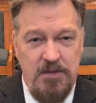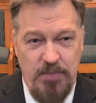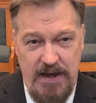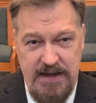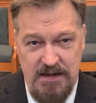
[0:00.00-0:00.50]

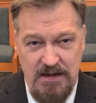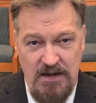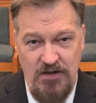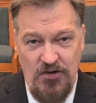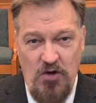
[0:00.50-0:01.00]
paint.
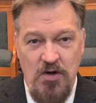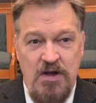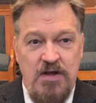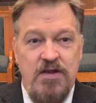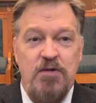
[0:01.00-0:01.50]
So
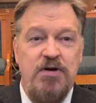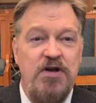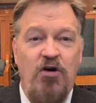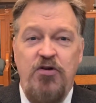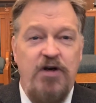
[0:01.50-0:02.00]
there were
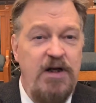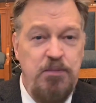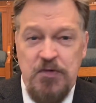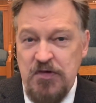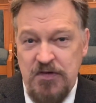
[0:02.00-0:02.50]
no
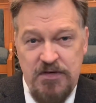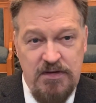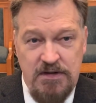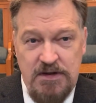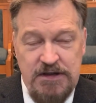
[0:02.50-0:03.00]
drips,
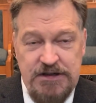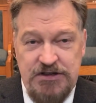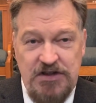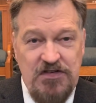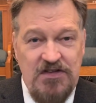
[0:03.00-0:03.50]

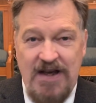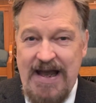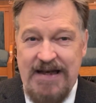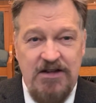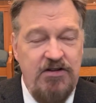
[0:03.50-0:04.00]
just
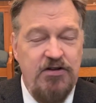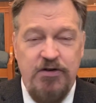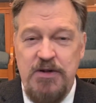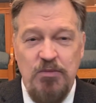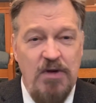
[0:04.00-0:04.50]
tight
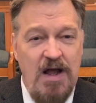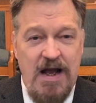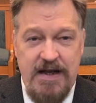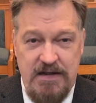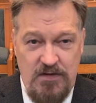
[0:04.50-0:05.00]
trim
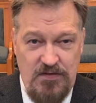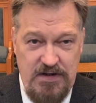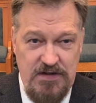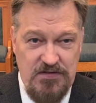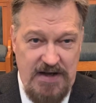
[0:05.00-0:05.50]
lines in
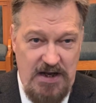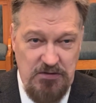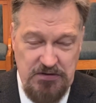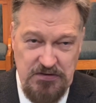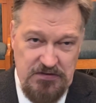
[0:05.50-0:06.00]
his
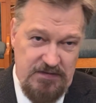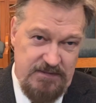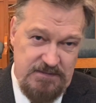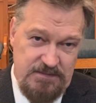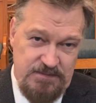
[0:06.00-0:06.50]
houses.
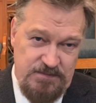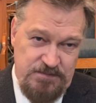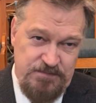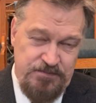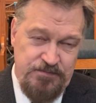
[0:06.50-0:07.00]

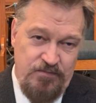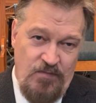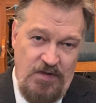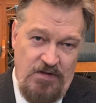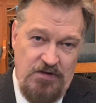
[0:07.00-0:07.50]

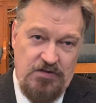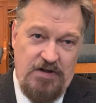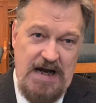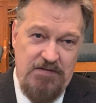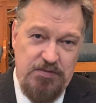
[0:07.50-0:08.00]
This
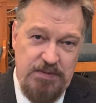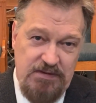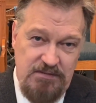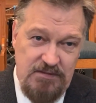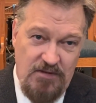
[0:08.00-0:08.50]

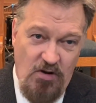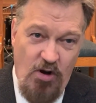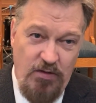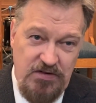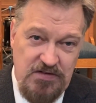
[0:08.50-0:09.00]
craftsman
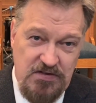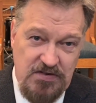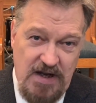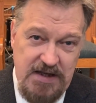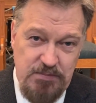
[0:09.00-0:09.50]
always
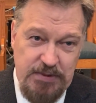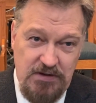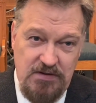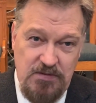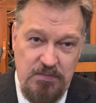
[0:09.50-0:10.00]
designed,
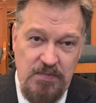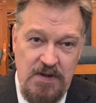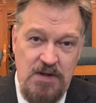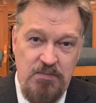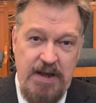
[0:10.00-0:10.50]
built, and
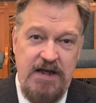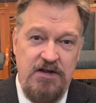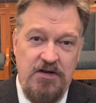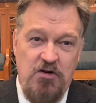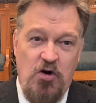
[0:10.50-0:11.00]

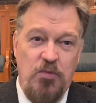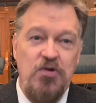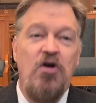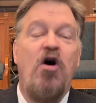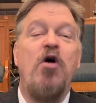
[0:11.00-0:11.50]
painted the homes
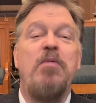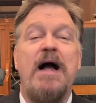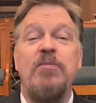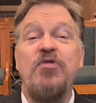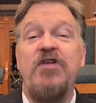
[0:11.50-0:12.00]
all by
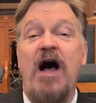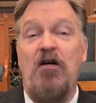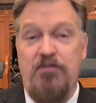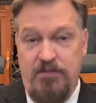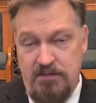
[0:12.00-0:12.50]

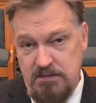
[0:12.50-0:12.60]
himself,